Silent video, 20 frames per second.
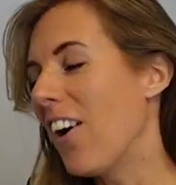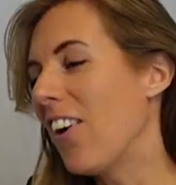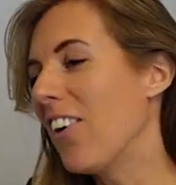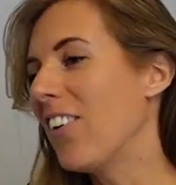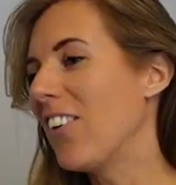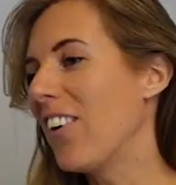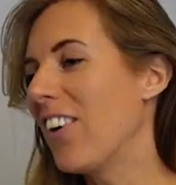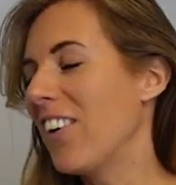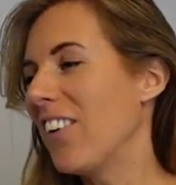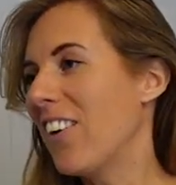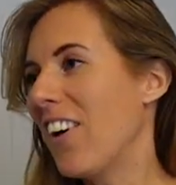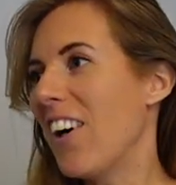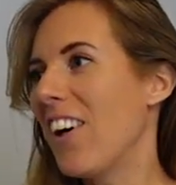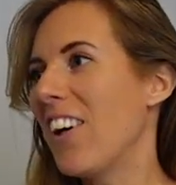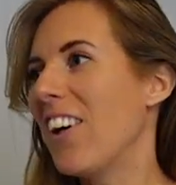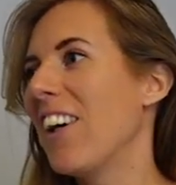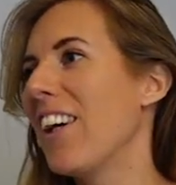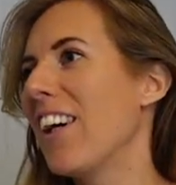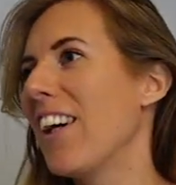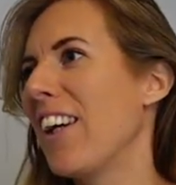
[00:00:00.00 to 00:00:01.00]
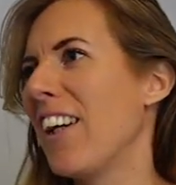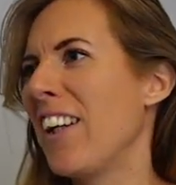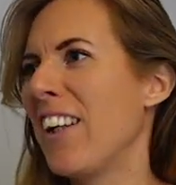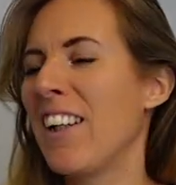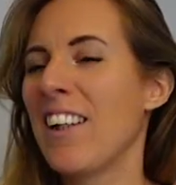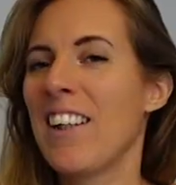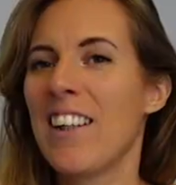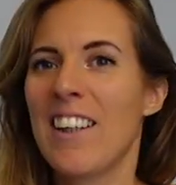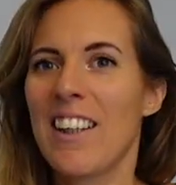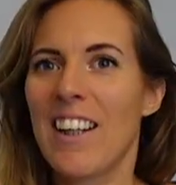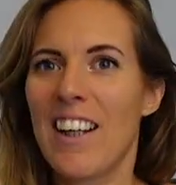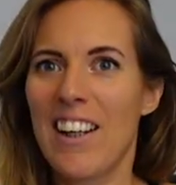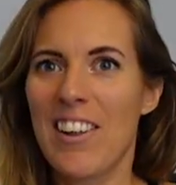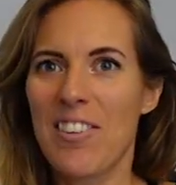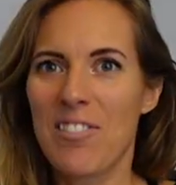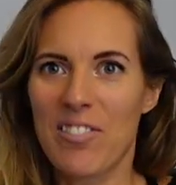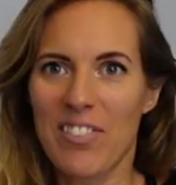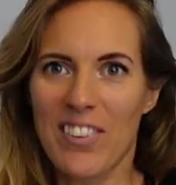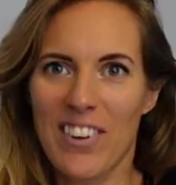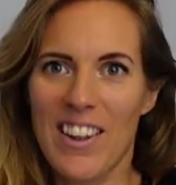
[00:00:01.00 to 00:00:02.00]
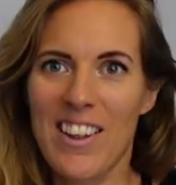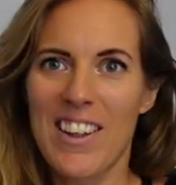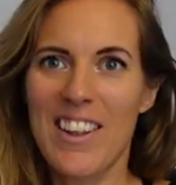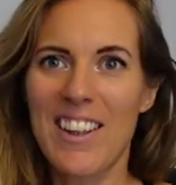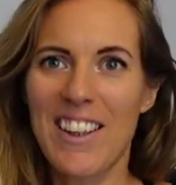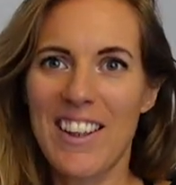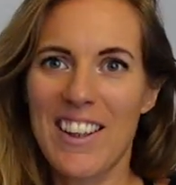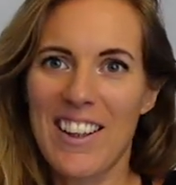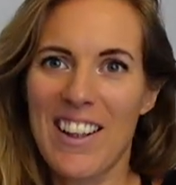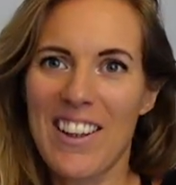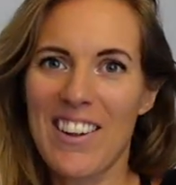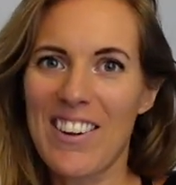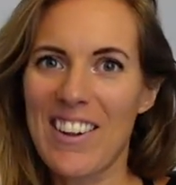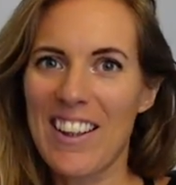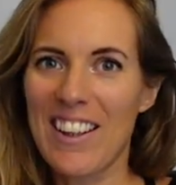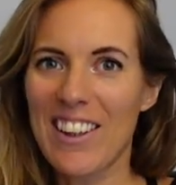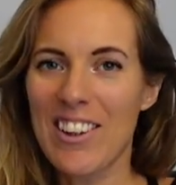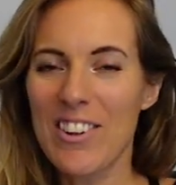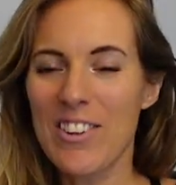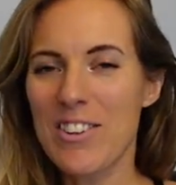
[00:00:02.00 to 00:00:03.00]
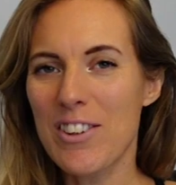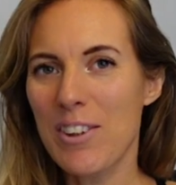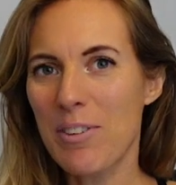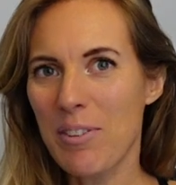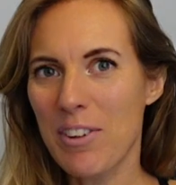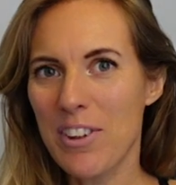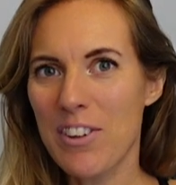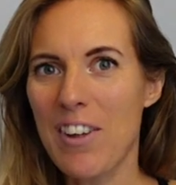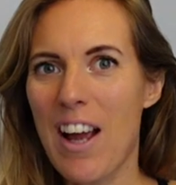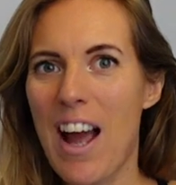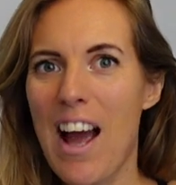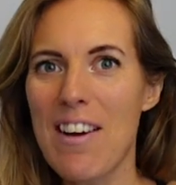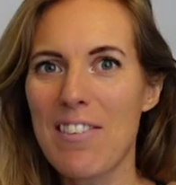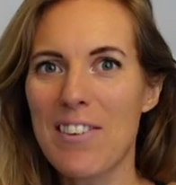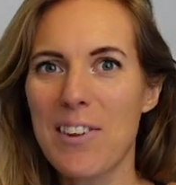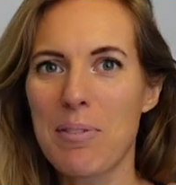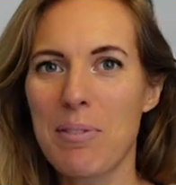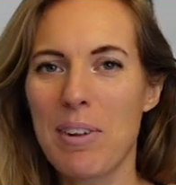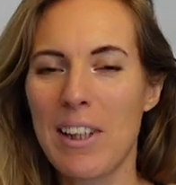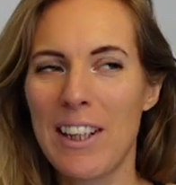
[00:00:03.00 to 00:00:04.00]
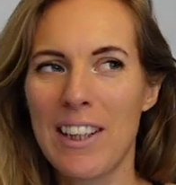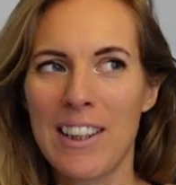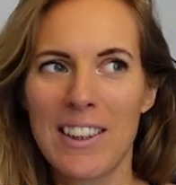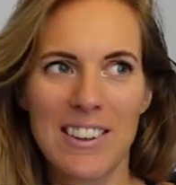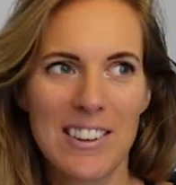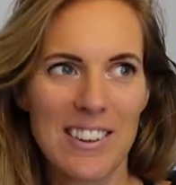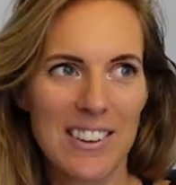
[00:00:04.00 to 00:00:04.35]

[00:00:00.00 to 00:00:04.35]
Oh, hi. Thank you so much for having me.